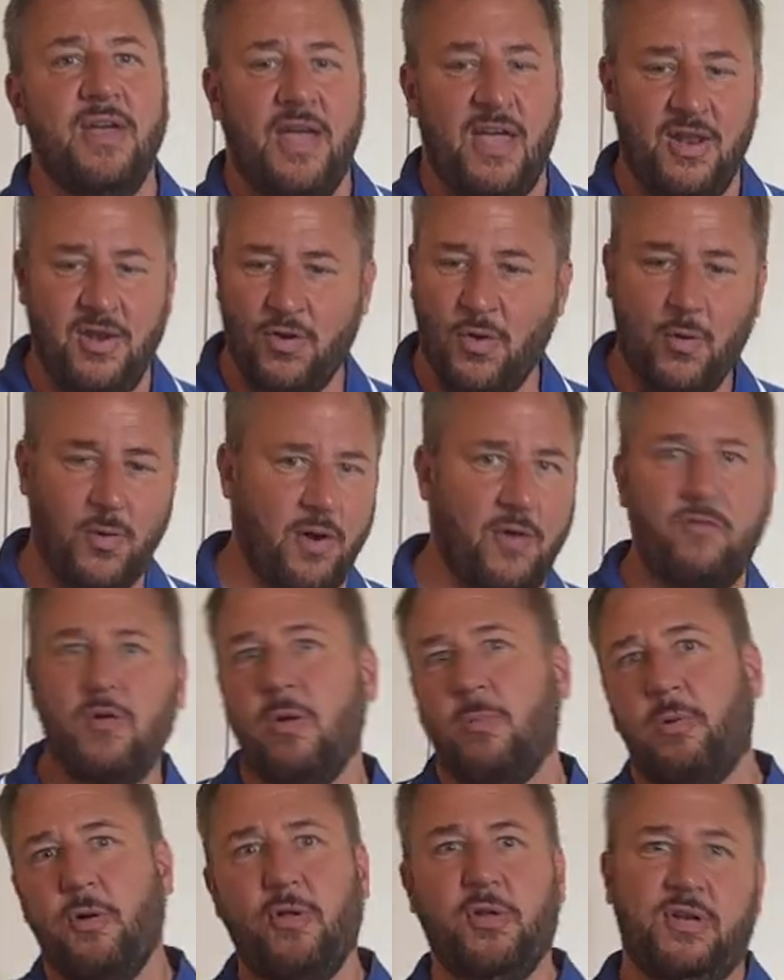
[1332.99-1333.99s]
And you're going over,
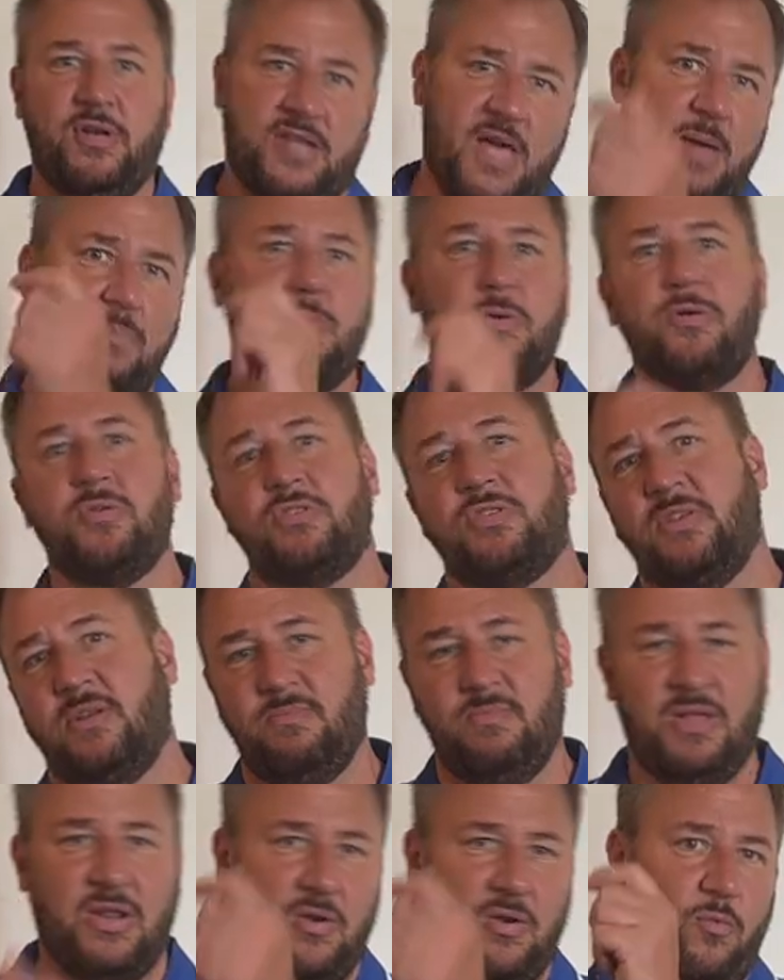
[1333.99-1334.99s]
you're pulling diapers
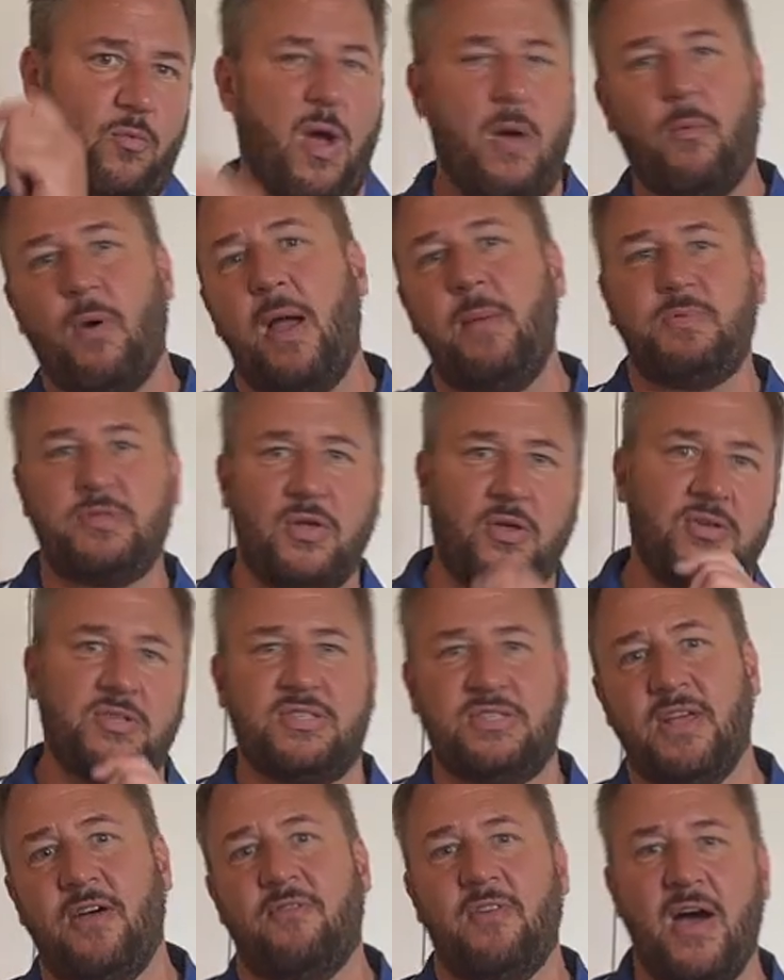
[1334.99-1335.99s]
and wet wipes, all this
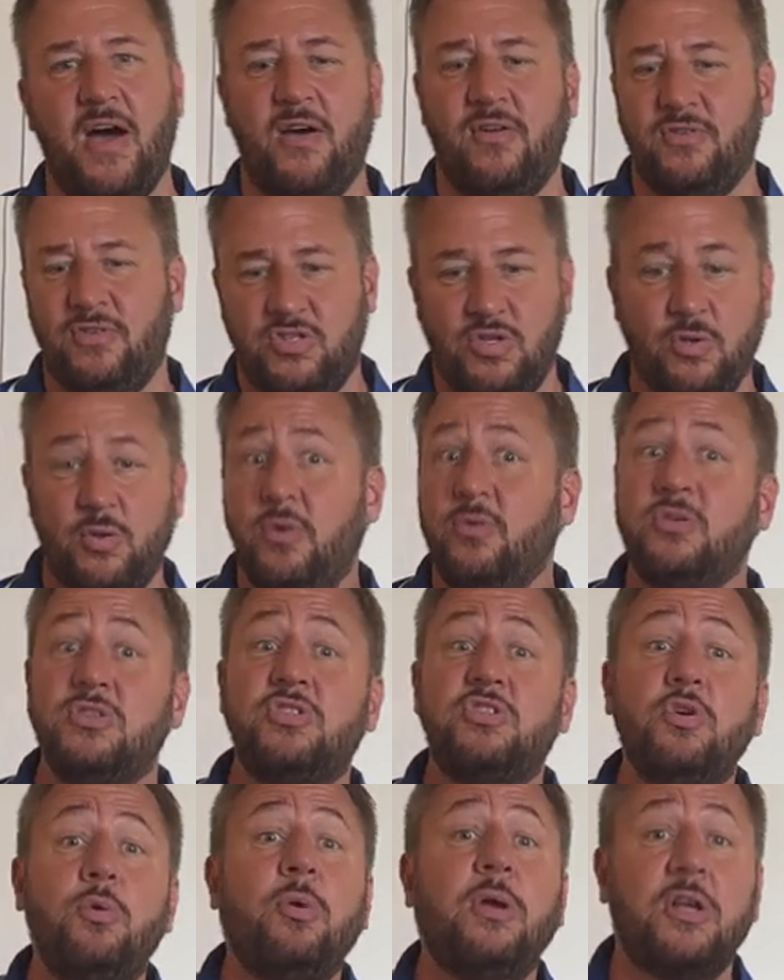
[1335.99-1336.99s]
stuff out, and Cholula's
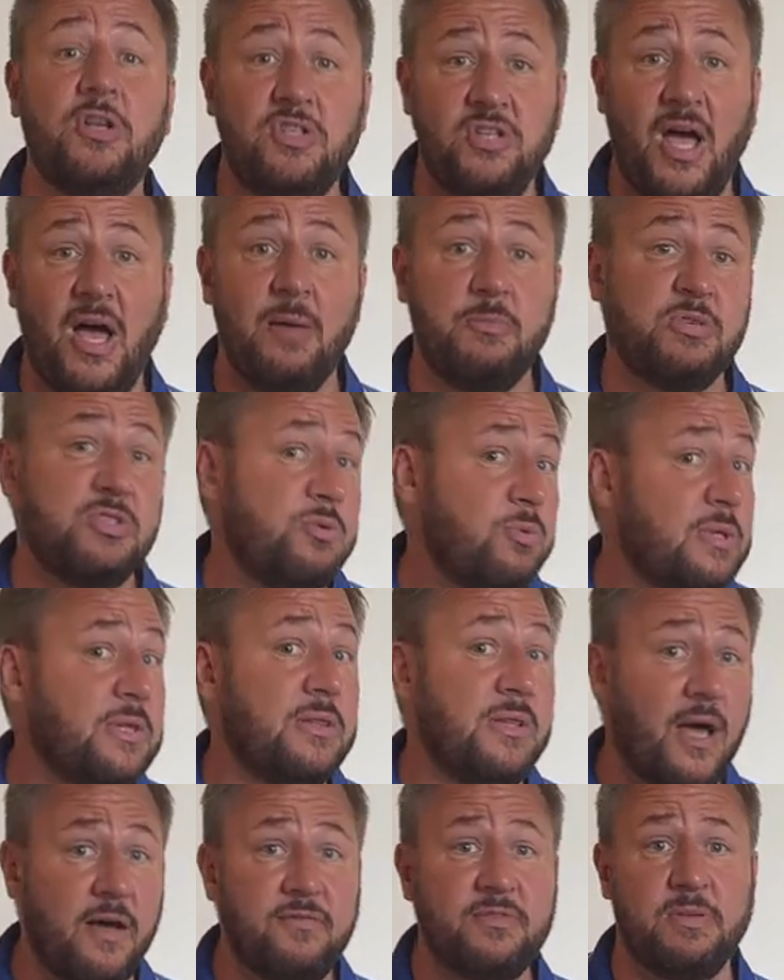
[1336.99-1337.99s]
doing a job. She would
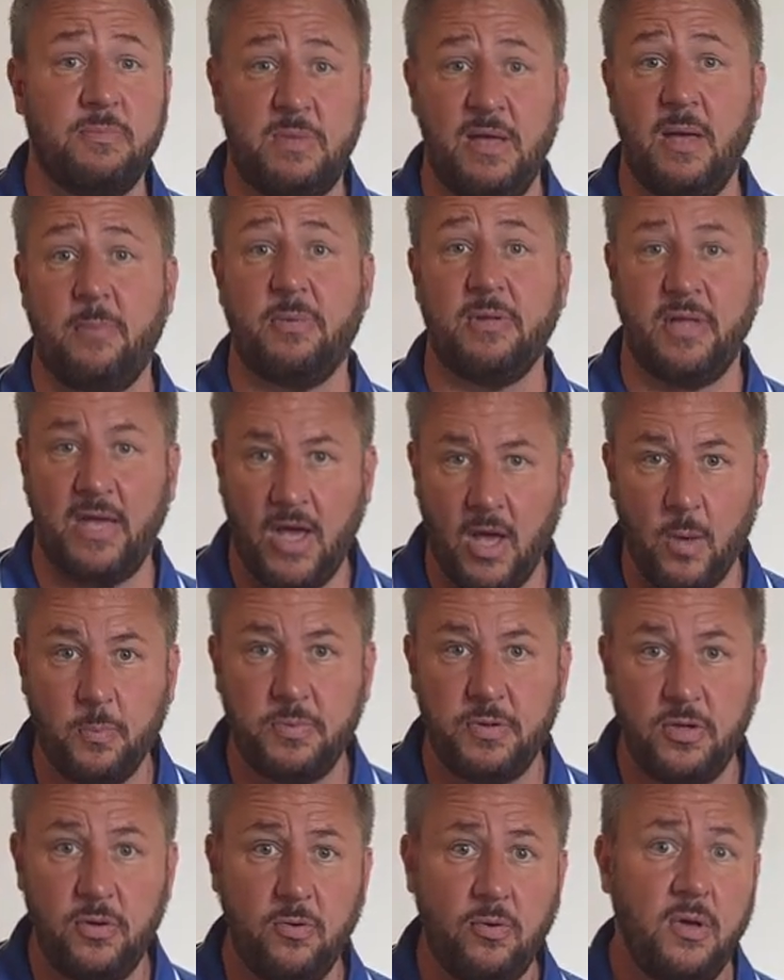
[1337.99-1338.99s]
love to be able to
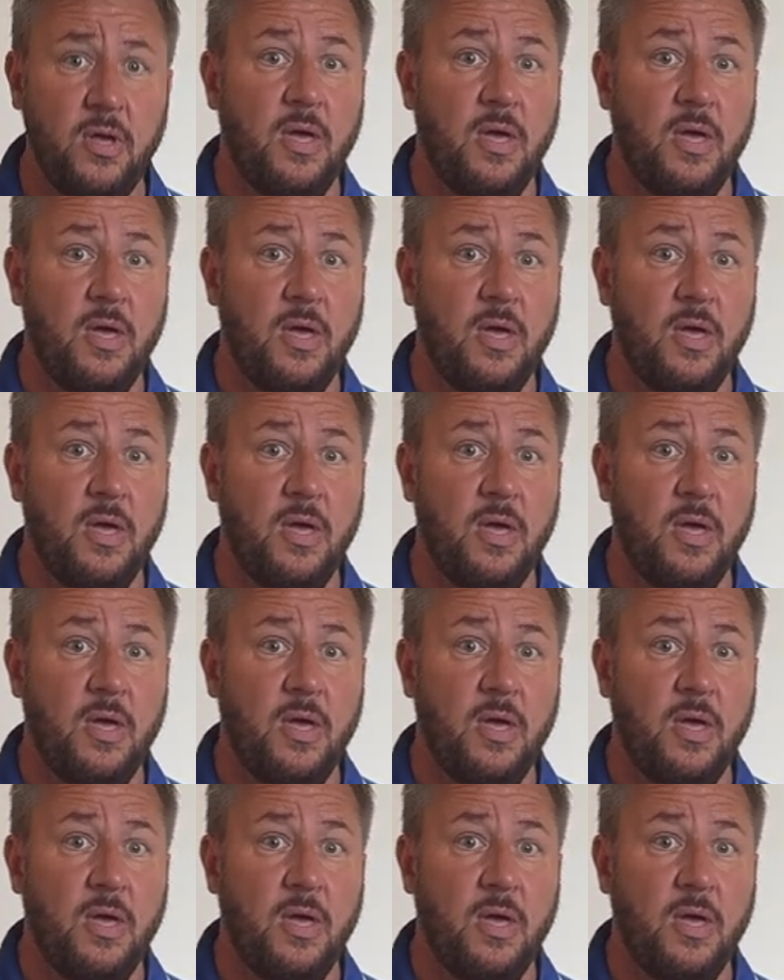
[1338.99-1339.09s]
help you.